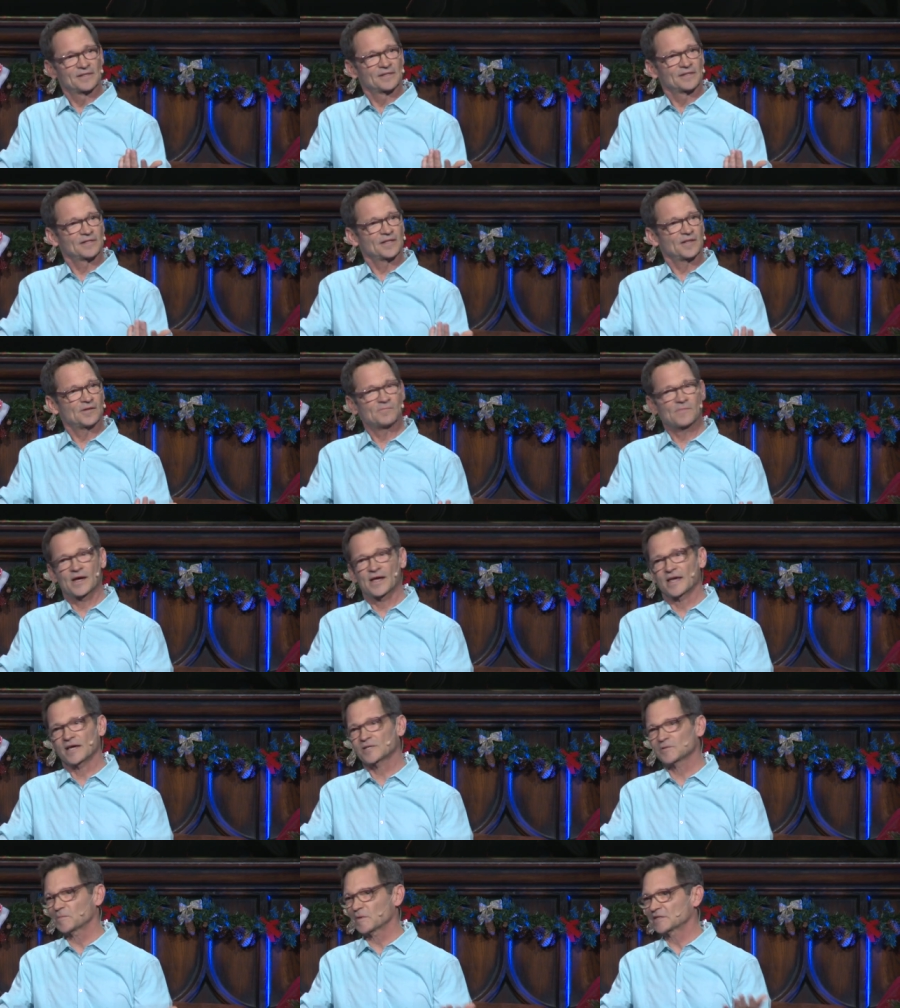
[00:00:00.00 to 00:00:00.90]
Then my
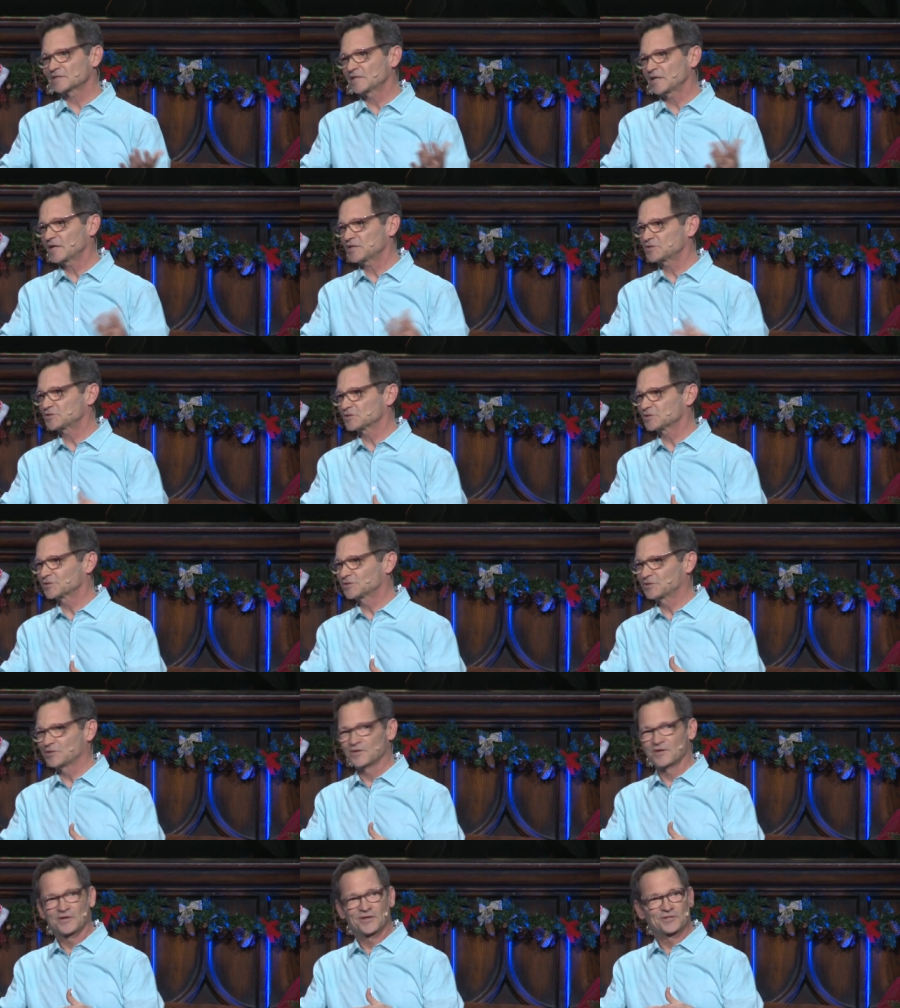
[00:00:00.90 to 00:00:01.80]
expectations
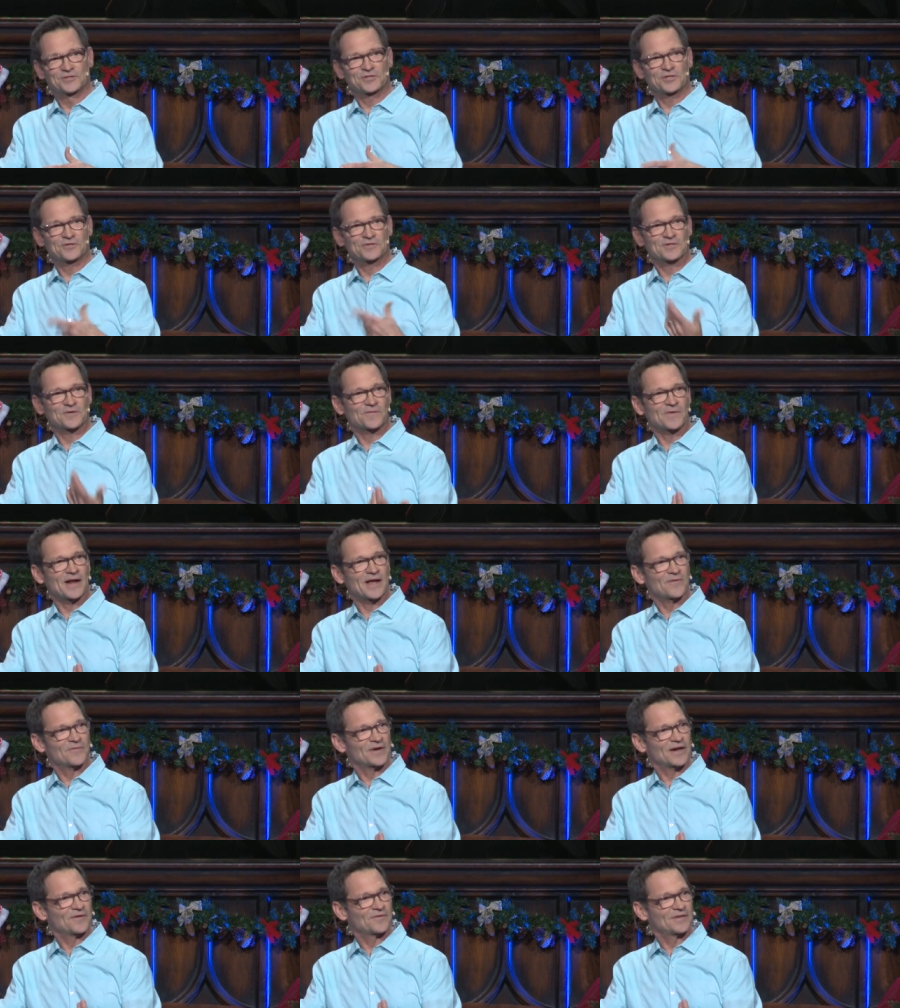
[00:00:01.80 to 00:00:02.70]
turned
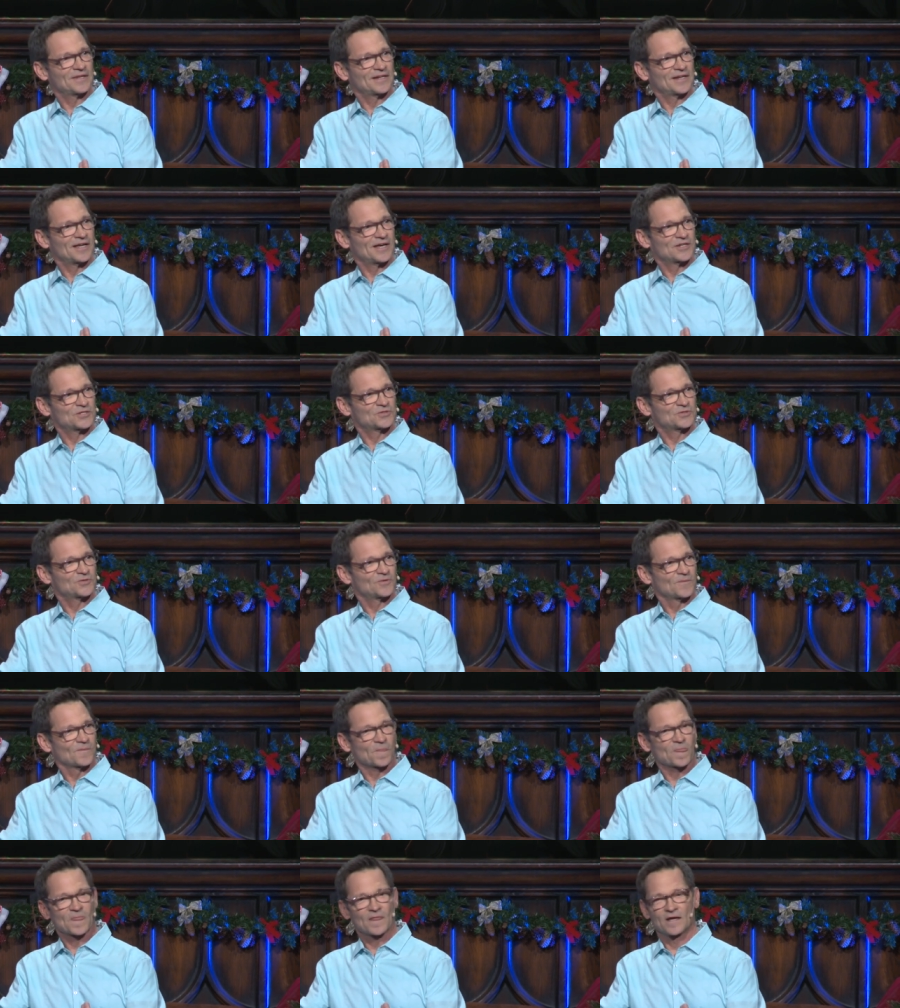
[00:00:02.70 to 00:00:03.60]
around when I realized
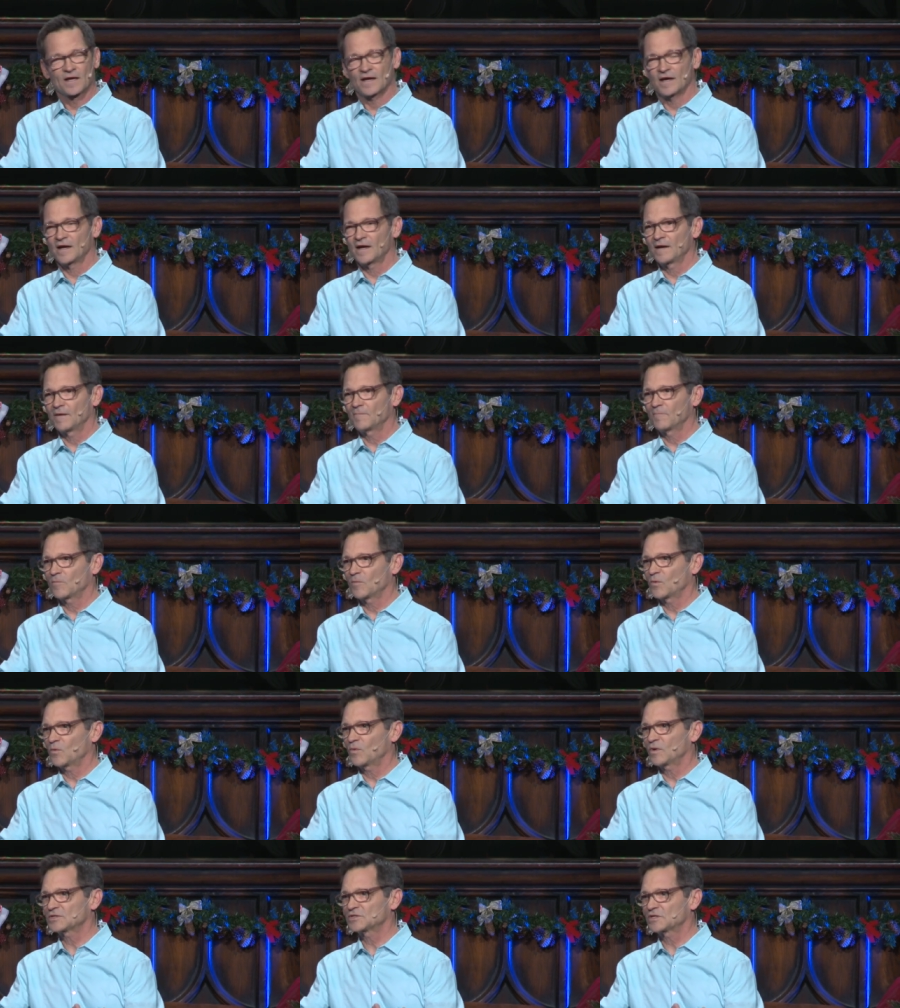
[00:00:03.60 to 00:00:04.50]
um,
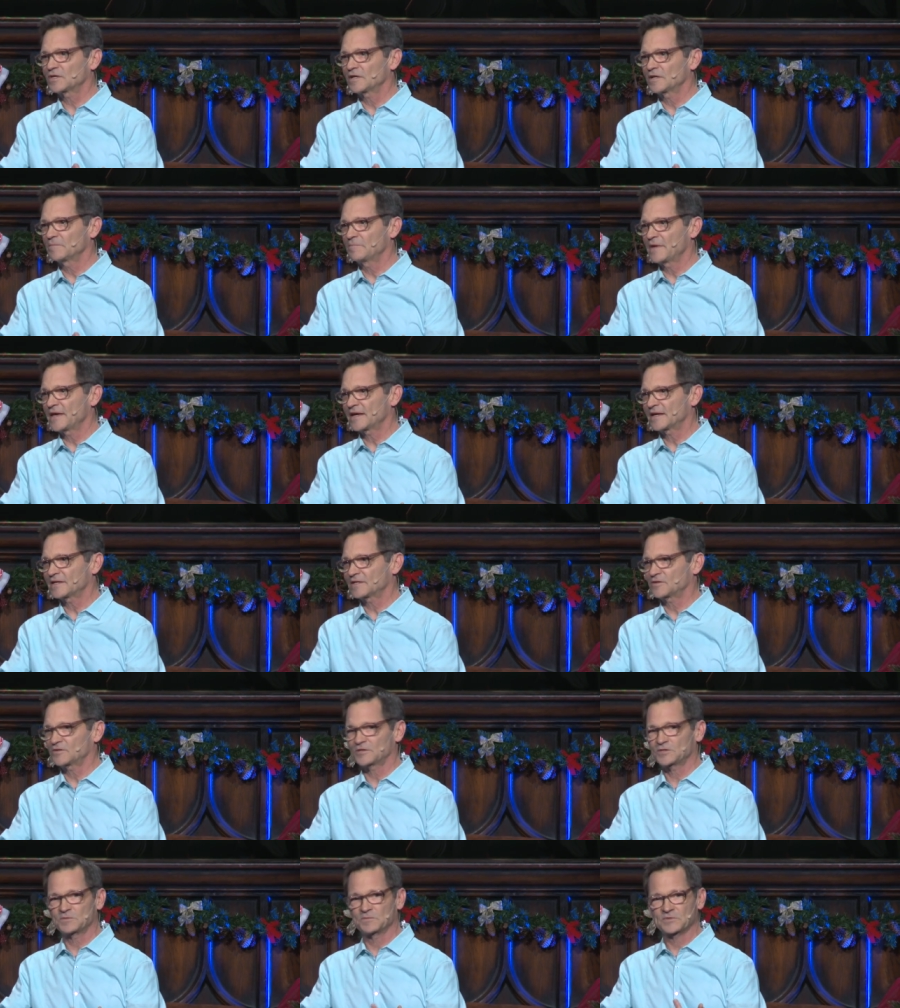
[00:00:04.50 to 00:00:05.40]
what's going to make
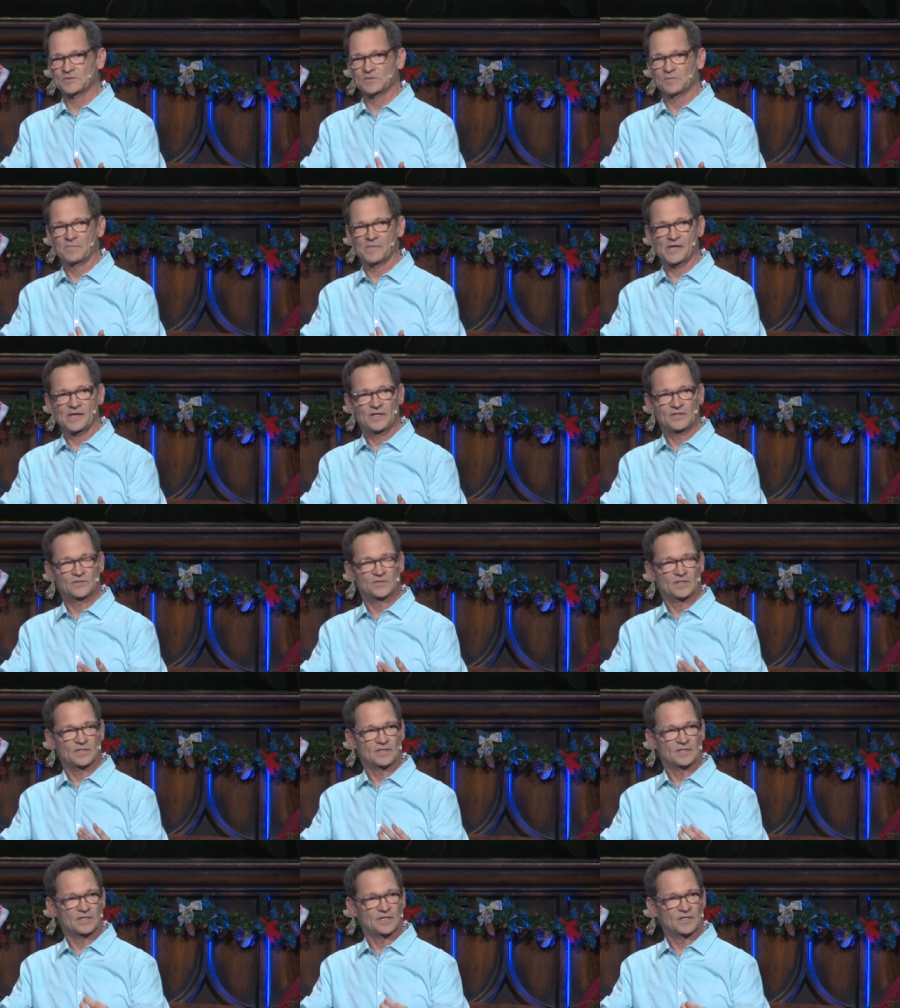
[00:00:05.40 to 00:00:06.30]
Christmas
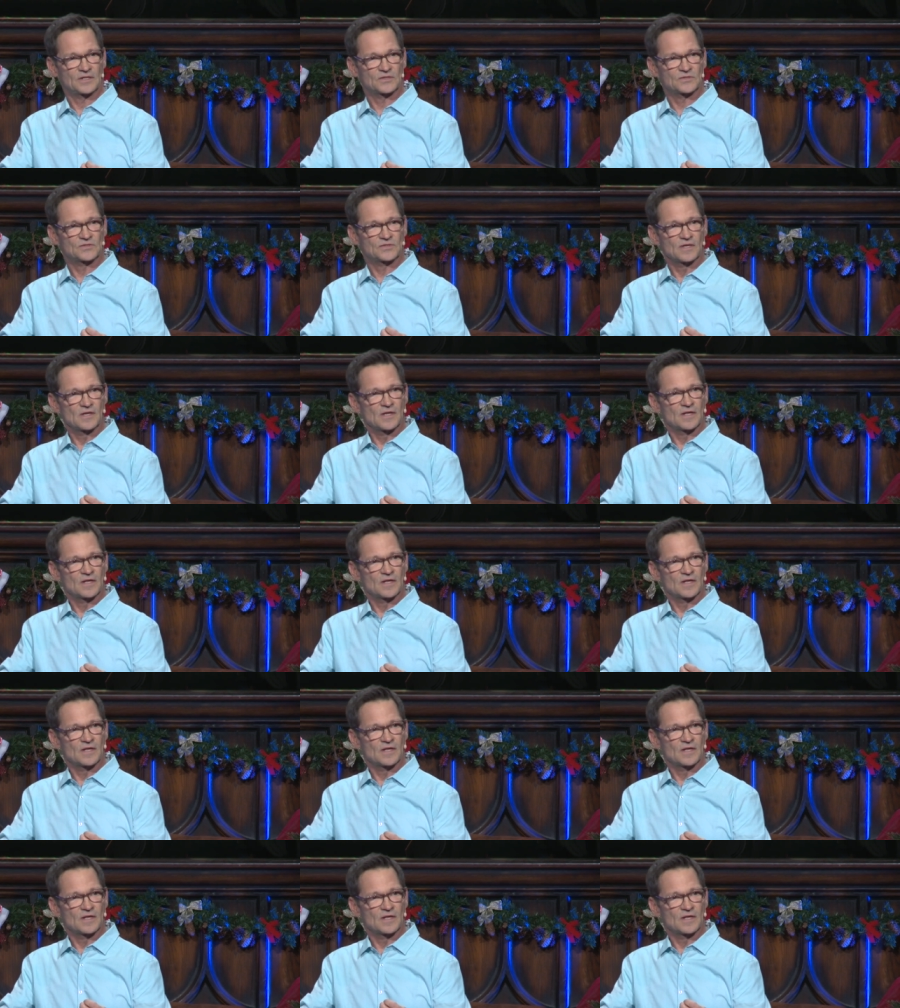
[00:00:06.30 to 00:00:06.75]
amazing is